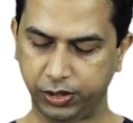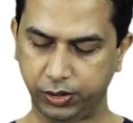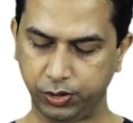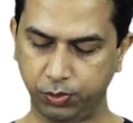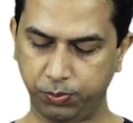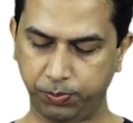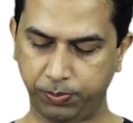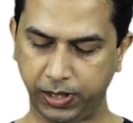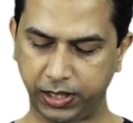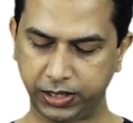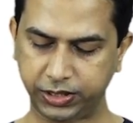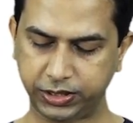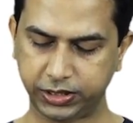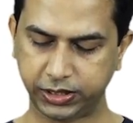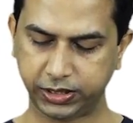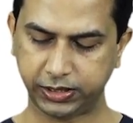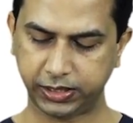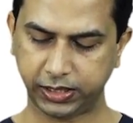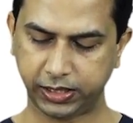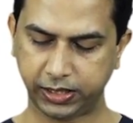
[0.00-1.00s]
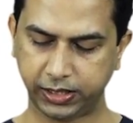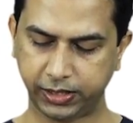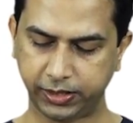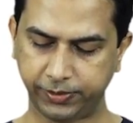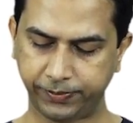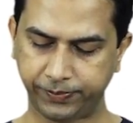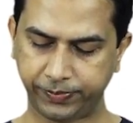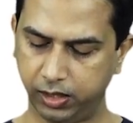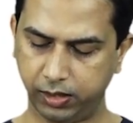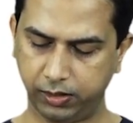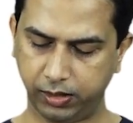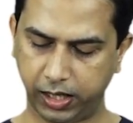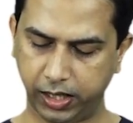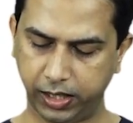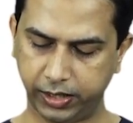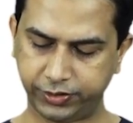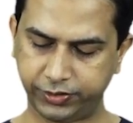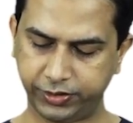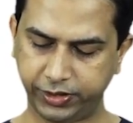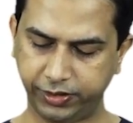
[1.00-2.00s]
you puncture the
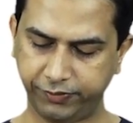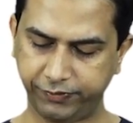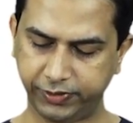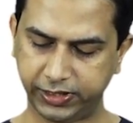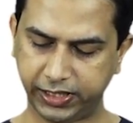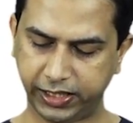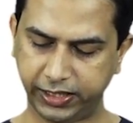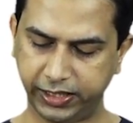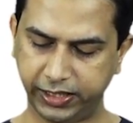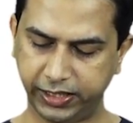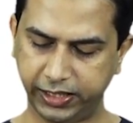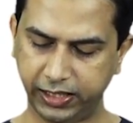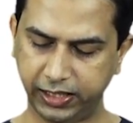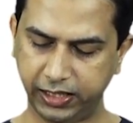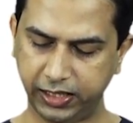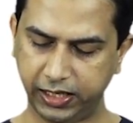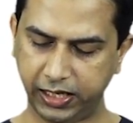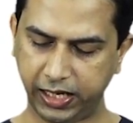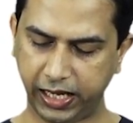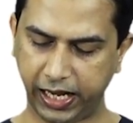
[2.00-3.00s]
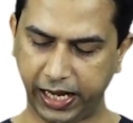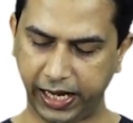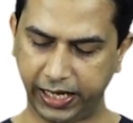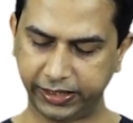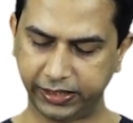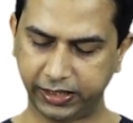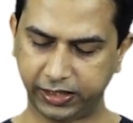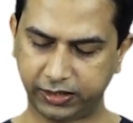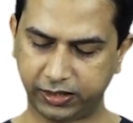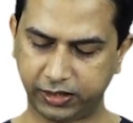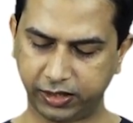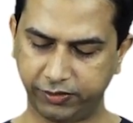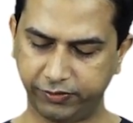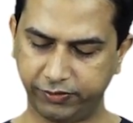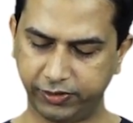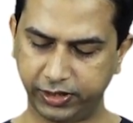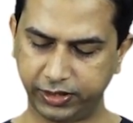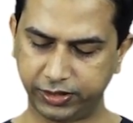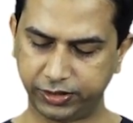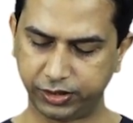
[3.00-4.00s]
artery with the needle and the
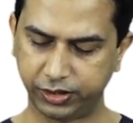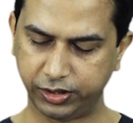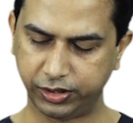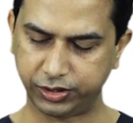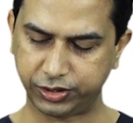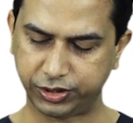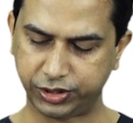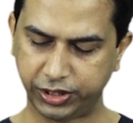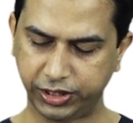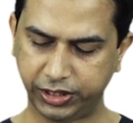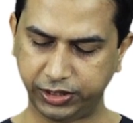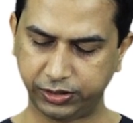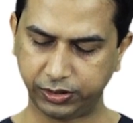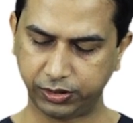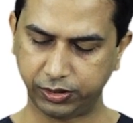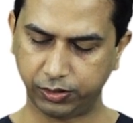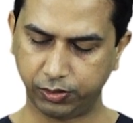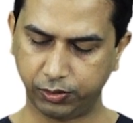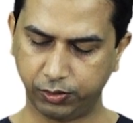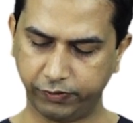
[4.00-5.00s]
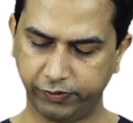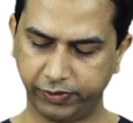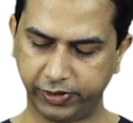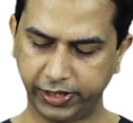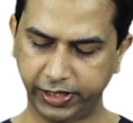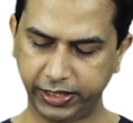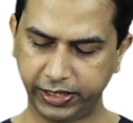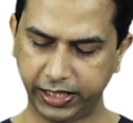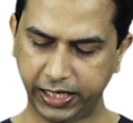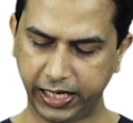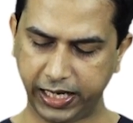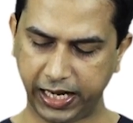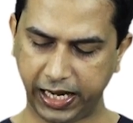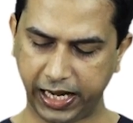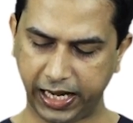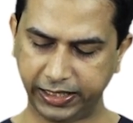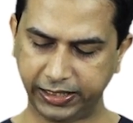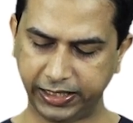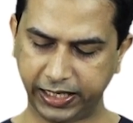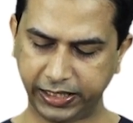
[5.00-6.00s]
covered sheath over it,
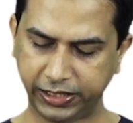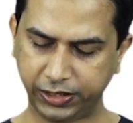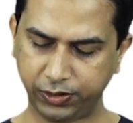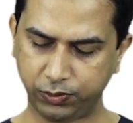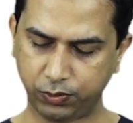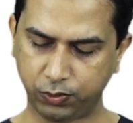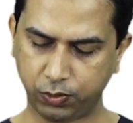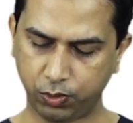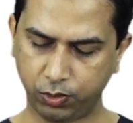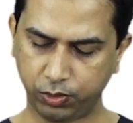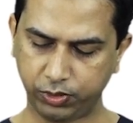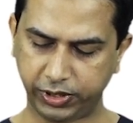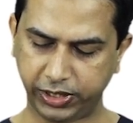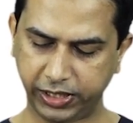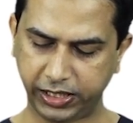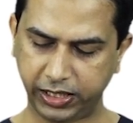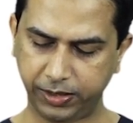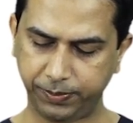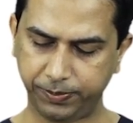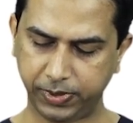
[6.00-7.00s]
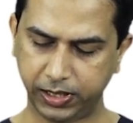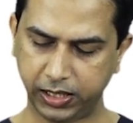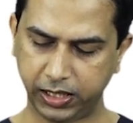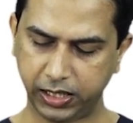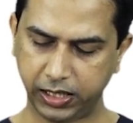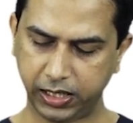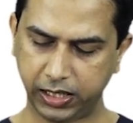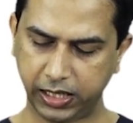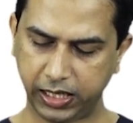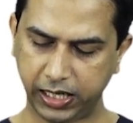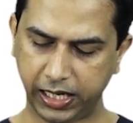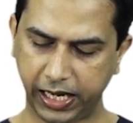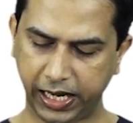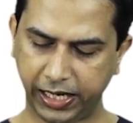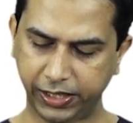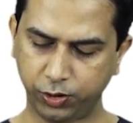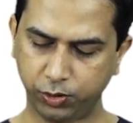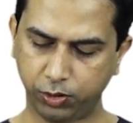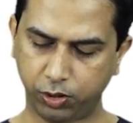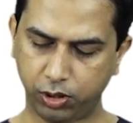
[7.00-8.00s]
and then you go deep.
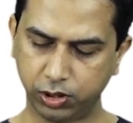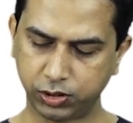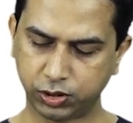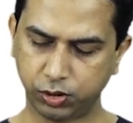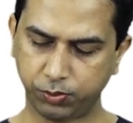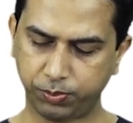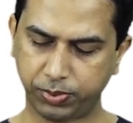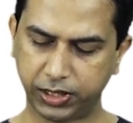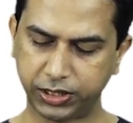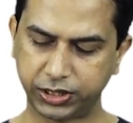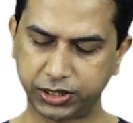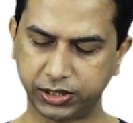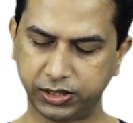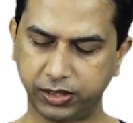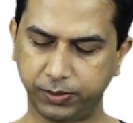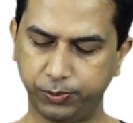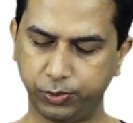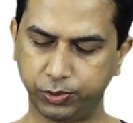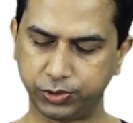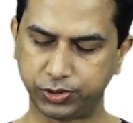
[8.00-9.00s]
And you also puncture the